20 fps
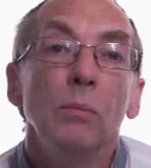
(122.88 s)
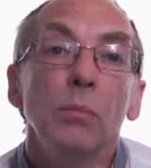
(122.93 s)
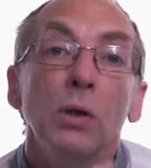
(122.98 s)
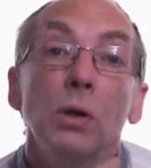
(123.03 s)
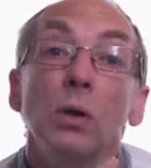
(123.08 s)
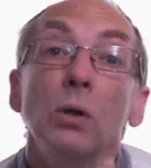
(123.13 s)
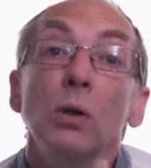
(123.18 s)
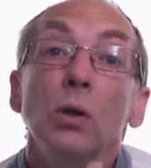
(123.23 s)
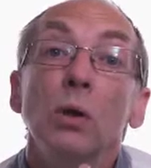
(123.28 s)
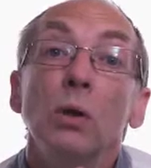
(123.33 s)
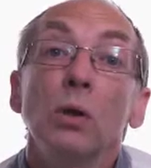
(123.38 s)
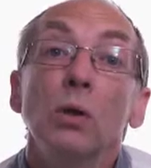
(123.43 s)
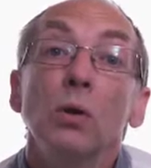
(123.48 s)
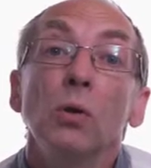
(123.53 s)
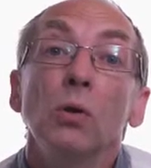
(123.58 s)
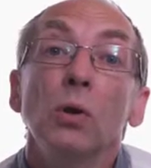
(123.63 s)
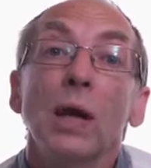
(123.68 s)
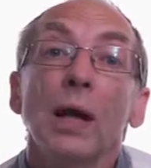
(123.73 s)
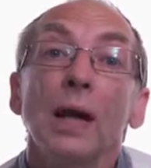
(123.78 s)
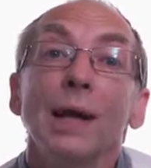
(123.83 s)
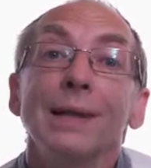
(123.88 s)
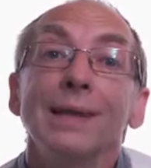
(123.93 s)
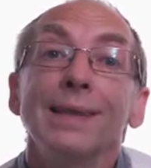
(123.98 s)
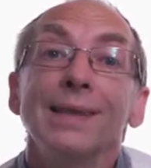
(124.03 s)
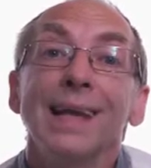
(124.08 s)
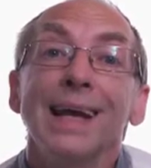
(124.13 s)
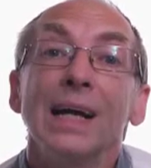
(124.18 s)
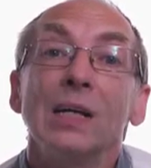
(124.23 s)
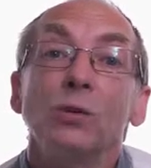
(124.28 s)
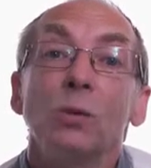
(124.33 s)
You can look at
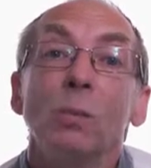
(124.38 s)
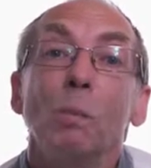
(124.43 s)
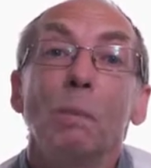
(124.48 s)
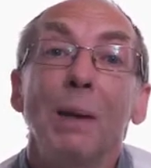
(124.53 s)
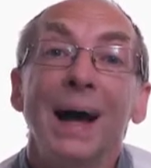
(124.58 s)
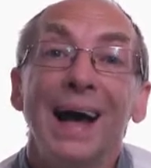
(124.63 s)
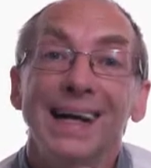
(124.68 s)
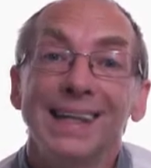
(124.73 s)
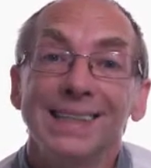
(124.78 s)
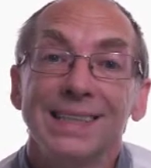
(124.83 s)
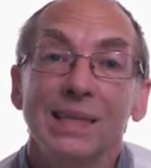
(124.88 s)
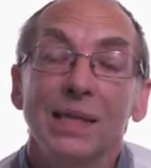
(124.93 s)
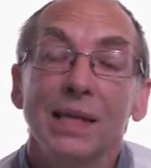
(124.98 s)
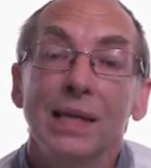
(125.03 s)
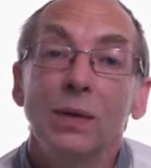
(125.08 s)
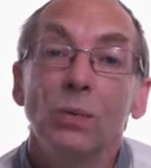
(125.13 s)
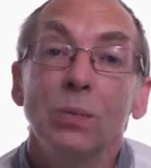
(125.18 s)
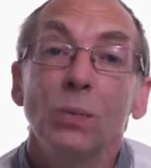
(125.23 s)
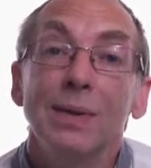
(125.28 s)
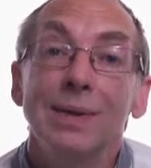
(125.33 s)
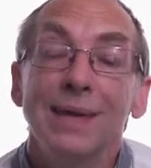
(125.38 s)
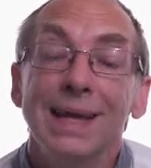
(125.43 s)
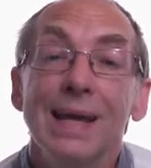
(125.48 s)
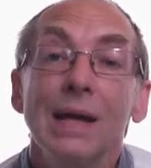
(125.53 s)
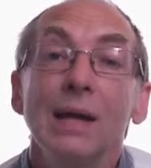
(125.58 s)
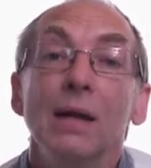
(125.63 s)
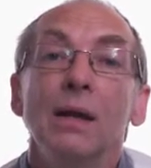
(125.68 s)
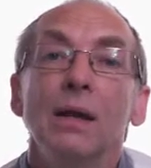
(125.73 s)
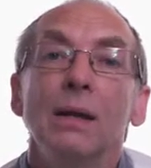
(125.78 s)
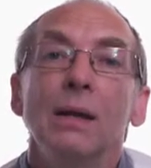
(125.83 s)
the actual patterning
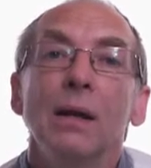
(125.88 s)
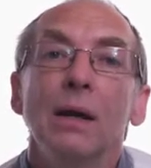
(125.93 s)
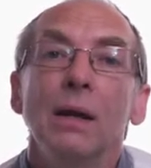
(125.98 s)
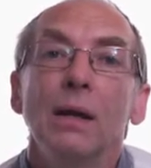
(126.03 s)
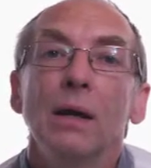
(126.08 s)
within